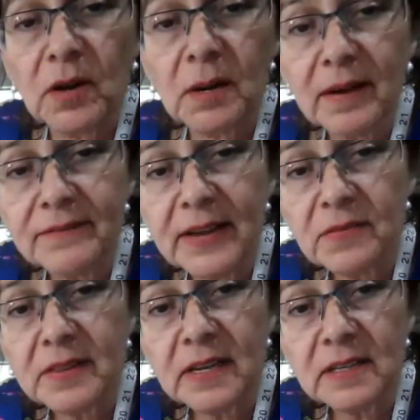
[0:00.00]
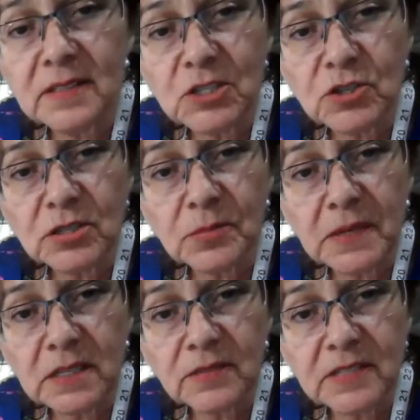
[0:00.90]
one of my favorite things is just a
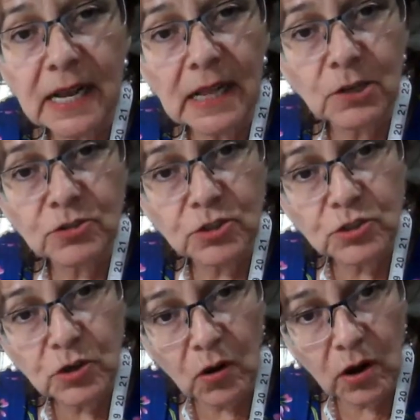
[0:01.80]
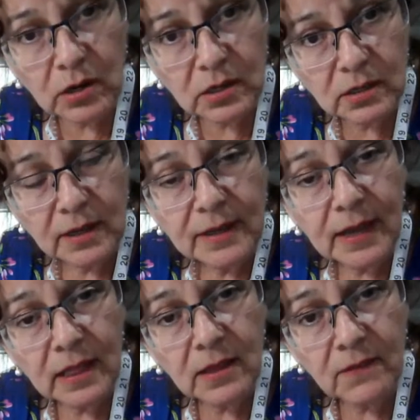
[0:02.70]
piece of Taylor's chalk.
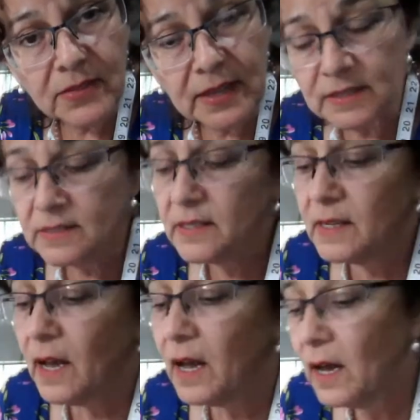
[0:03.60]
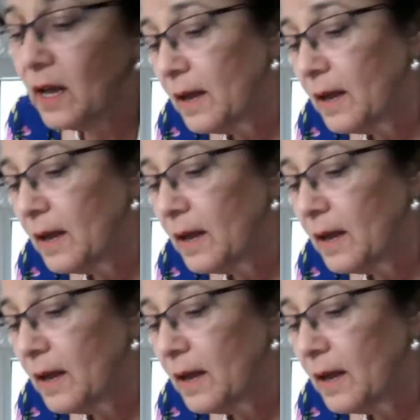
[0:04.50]
I love this.